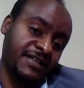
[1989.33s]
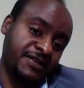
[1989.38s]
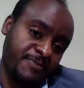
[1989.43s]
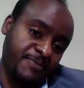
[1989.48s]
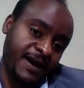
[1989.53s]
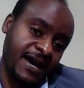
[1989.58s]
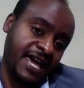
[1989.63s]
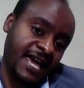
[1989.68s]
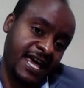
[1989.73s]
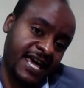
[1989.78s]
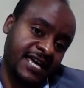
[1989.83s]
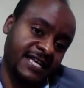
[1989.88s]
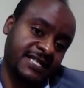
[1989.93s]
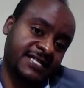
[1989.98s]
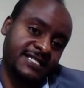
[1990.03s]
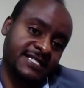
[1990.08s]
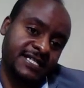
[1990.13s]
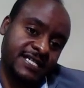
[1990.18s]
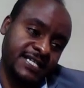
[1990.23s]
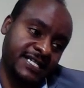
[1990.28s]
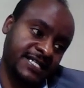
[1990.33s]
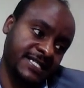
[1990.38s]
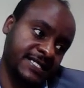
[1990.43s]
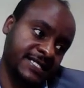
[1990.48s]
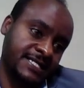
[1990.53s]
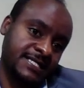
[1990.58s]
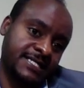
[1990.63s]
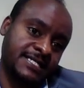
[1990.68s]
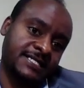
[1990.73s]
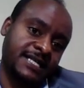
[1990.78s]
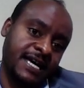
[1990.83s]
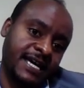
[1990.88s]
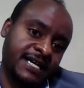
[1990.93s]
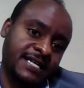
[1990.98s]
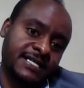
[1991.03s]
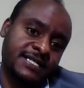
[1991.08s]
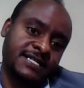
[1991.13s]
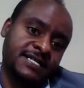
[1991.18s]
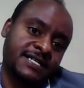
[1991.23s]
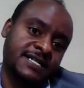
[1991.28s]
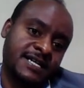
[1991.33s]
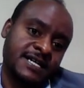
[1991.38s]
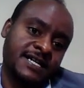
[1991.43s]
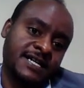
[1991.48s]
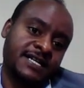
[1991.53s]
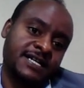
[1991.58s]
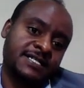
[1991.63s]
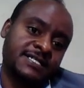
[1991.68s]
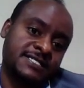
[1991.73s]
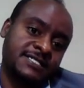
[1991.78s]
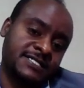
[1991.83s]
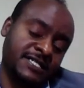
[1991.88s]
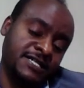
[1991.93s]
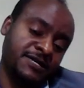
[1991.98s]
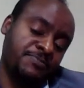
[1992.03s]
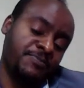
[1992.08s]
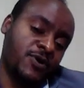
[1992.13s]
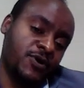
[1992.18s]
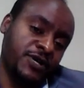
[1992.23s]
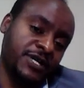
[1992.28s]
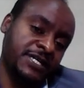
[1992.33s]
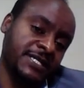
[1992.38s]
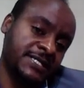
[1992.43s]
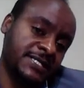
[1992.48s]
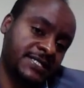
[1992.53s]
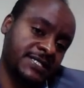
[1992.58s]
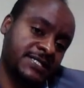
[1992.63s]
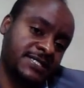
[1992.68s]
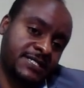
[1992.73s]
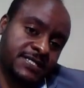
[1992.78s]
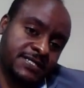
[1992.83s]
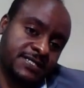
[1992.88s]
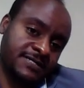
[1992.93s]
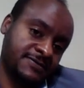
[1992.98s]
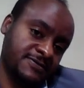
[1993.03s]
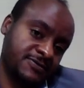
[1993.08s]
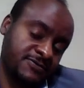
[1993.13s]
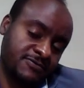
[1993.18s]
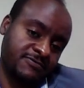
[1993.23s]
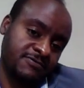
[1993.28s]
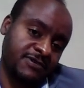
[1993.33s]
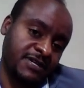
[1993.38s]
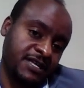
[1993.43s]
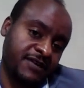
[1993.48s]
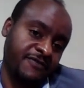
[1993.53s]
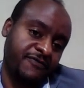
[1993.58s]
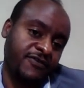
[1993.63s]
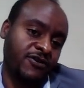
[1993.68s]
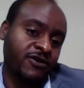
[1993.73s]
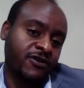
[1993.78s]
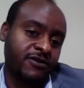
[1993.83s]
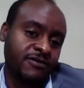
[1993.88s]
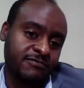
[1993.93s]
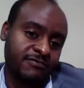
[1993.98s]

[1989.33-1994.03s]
by 8 is like 3.24,